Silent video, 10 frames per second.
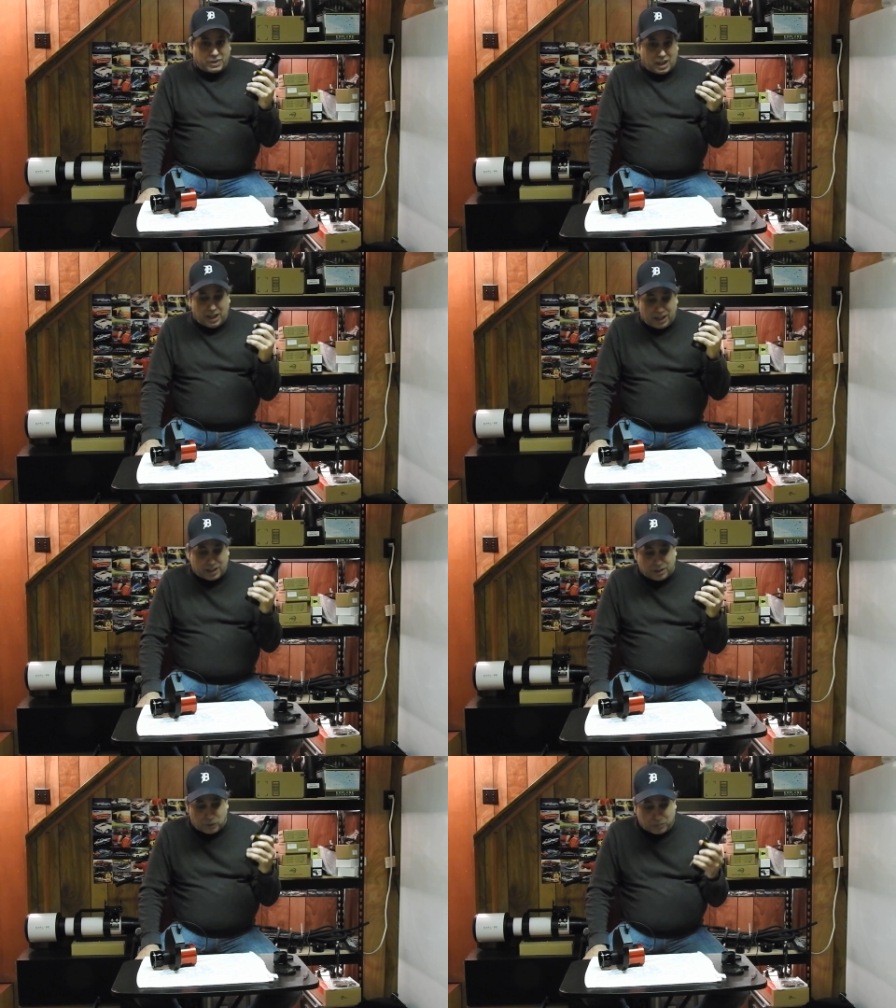I
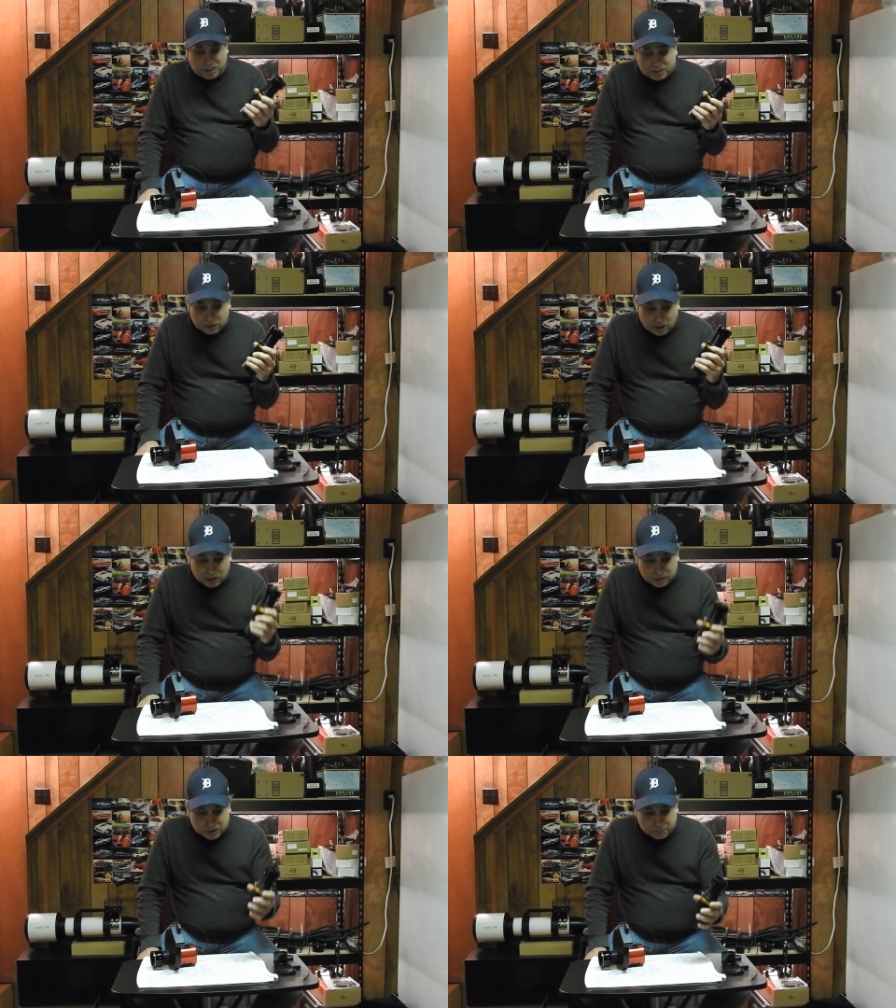can do much
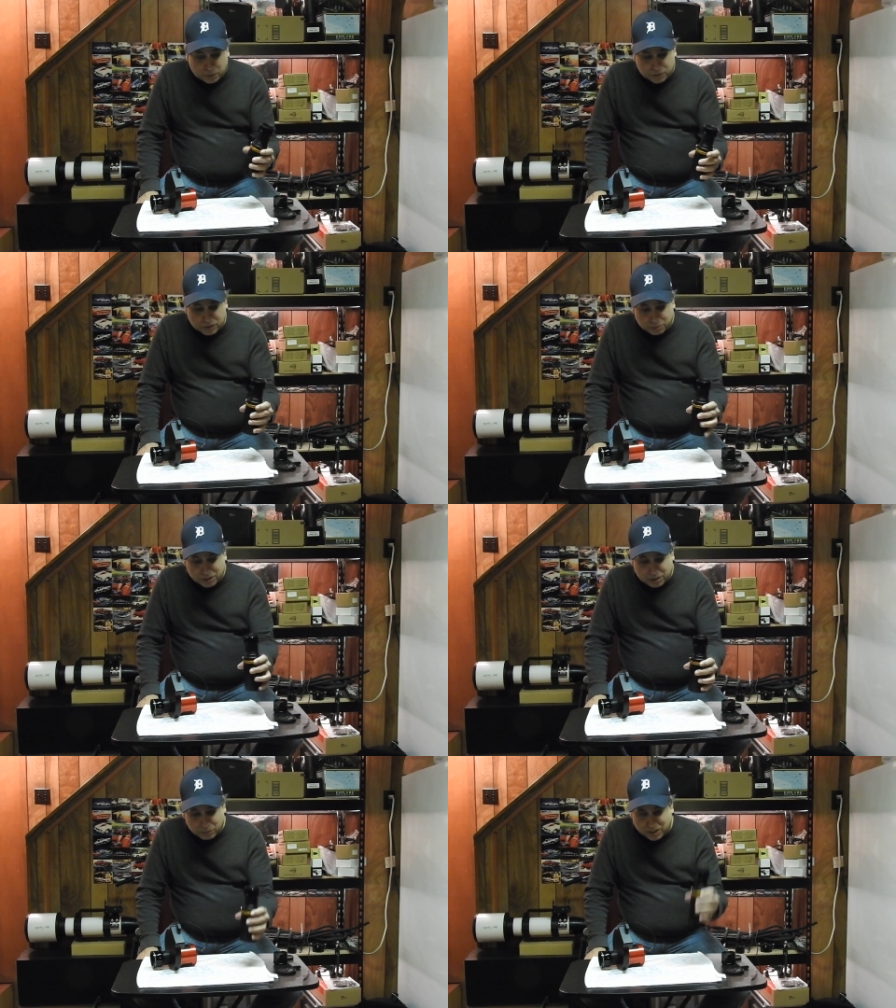longer exposures
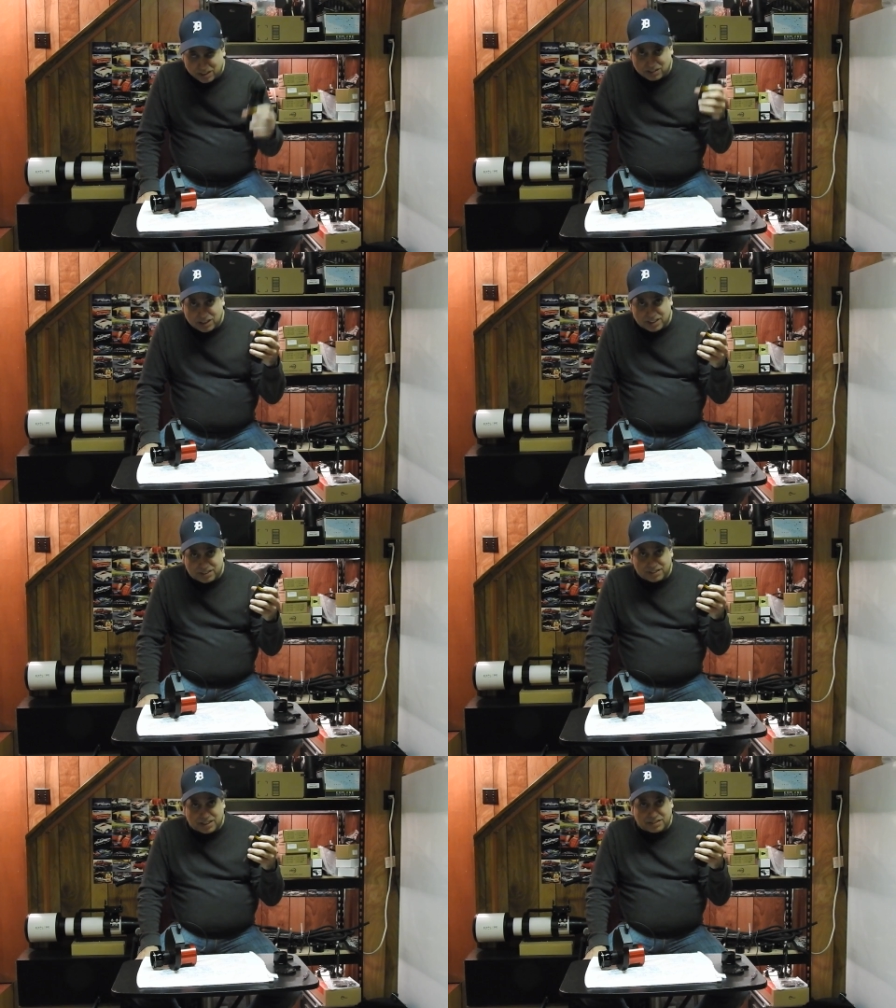with, with this less
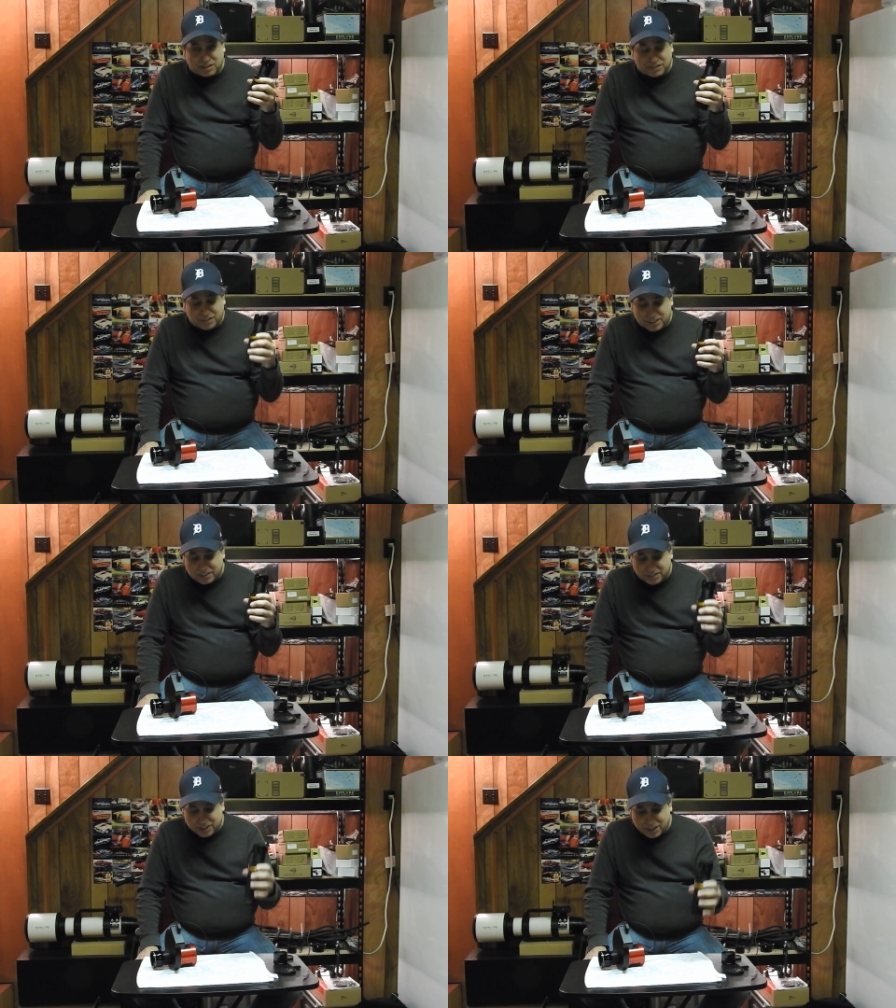sensitive
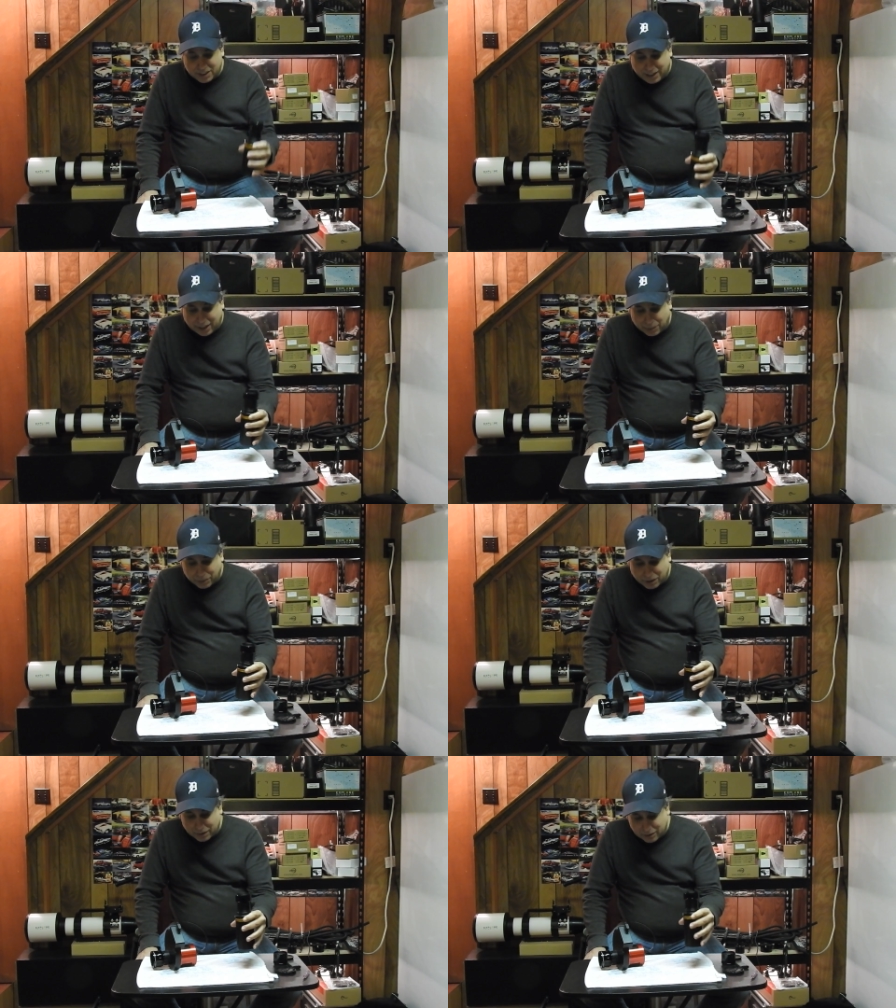CCD
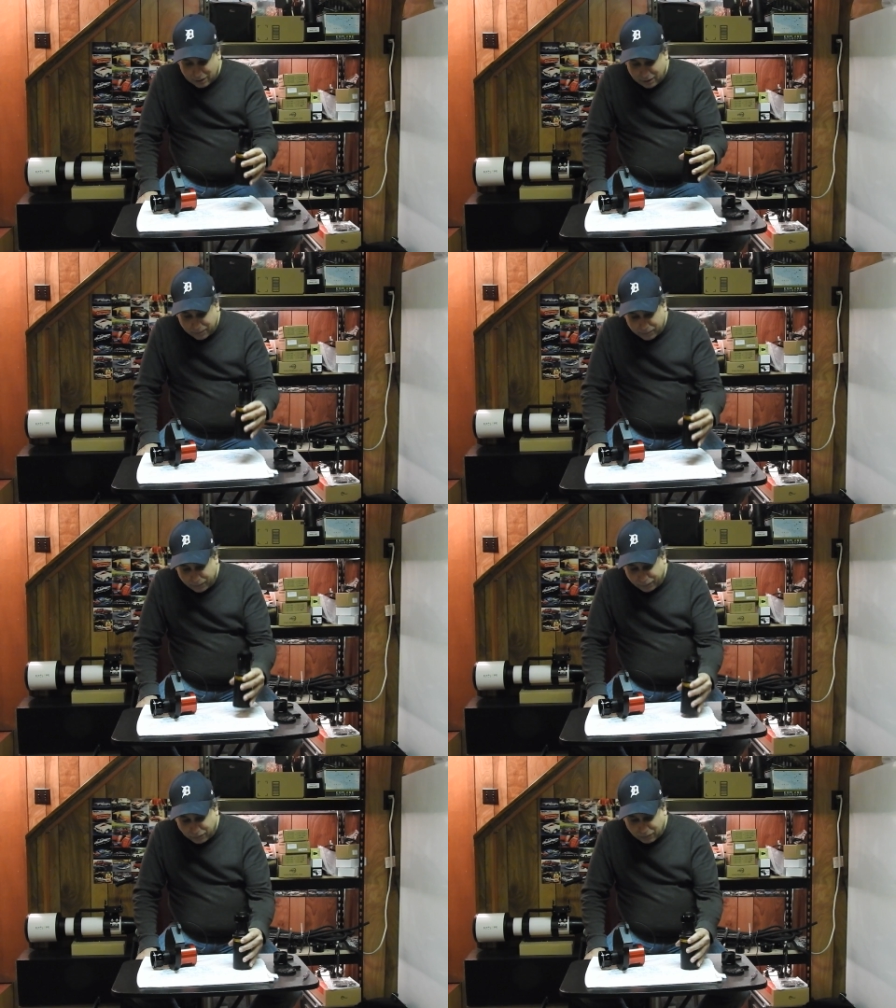camera.
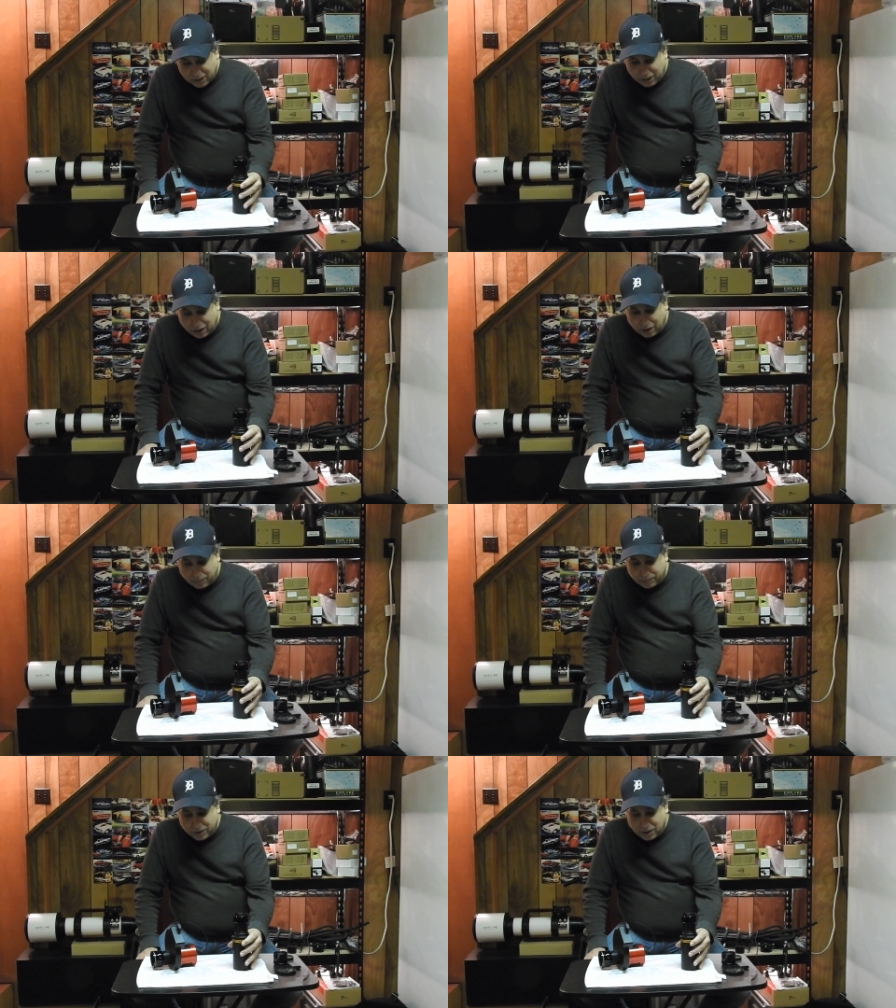
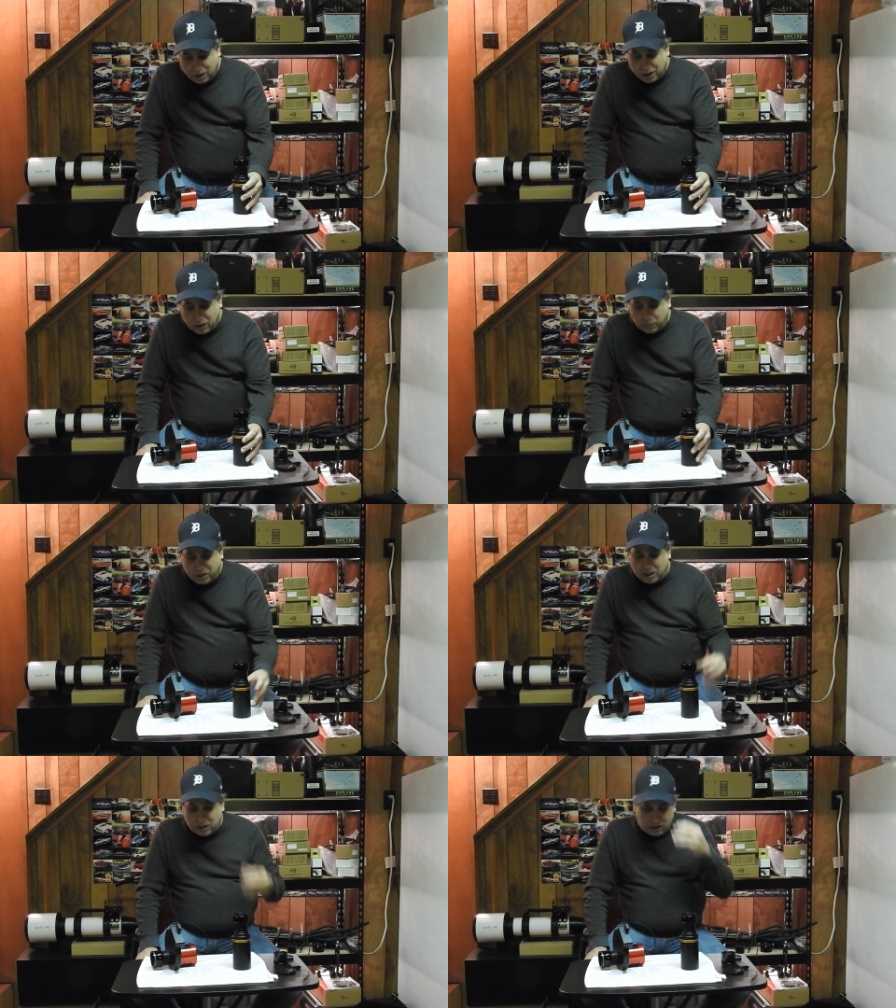Um, you know,
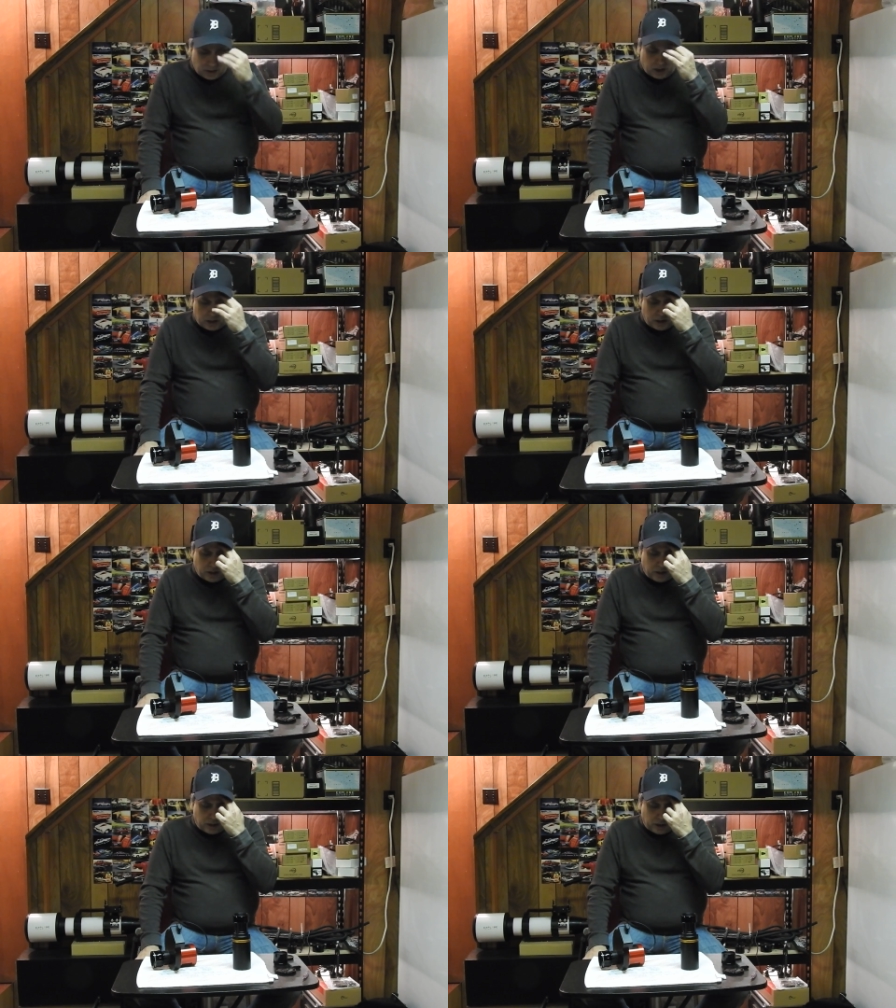but uh,
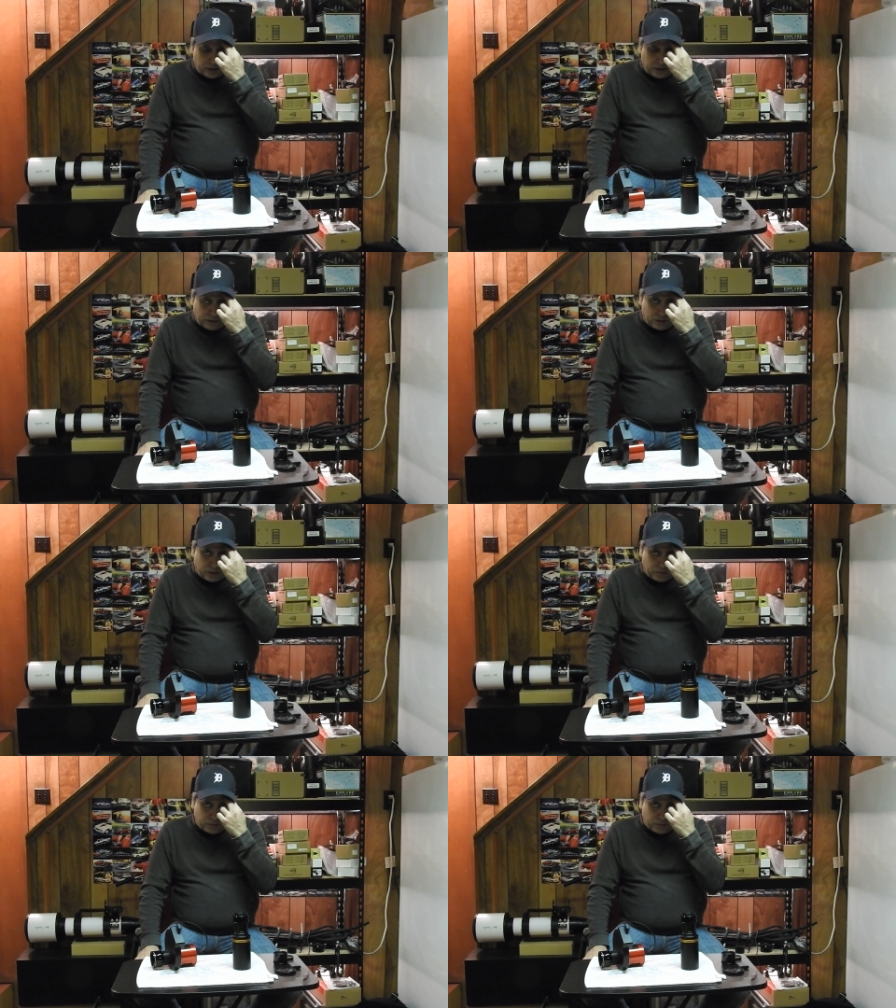uh, another,